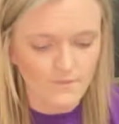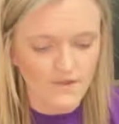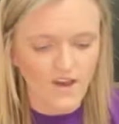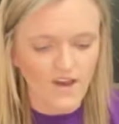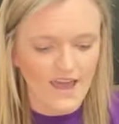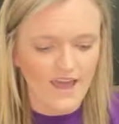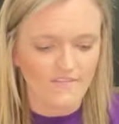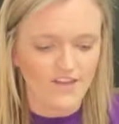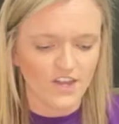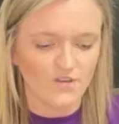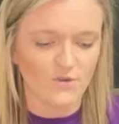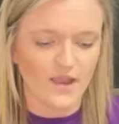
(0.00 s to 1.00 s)
y'all have a
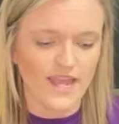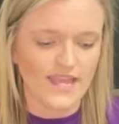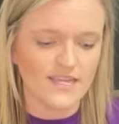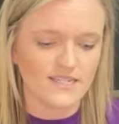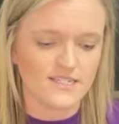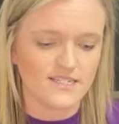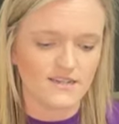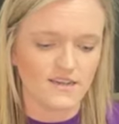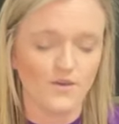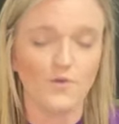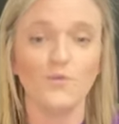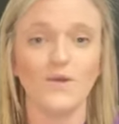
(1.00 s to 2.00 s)
great
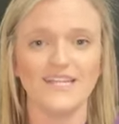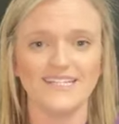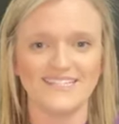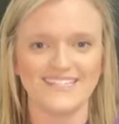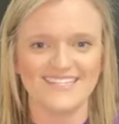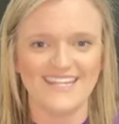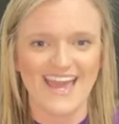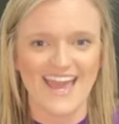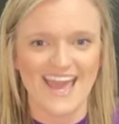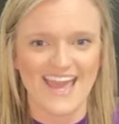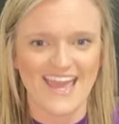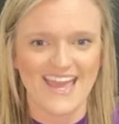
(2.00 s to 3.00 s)

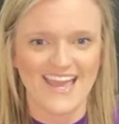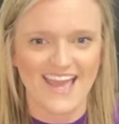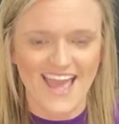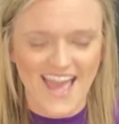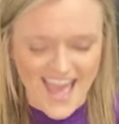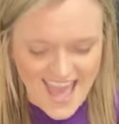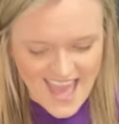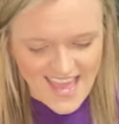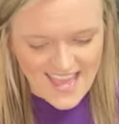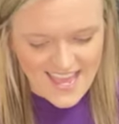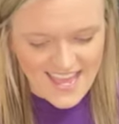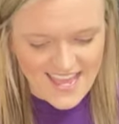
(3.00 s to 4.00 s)
Wednesday.
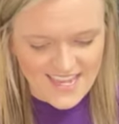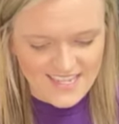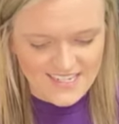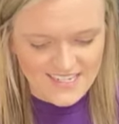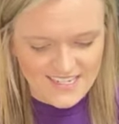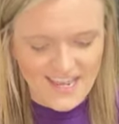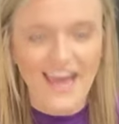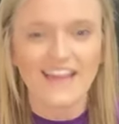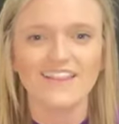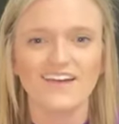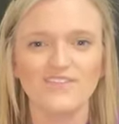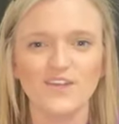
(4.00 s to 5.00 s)
And I
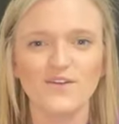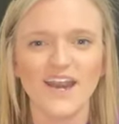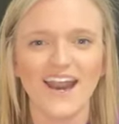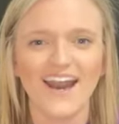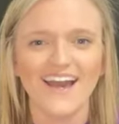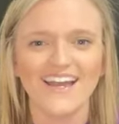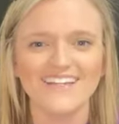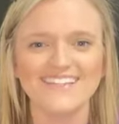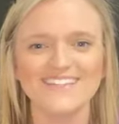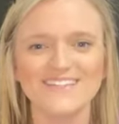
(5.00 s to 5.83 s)
love you guys.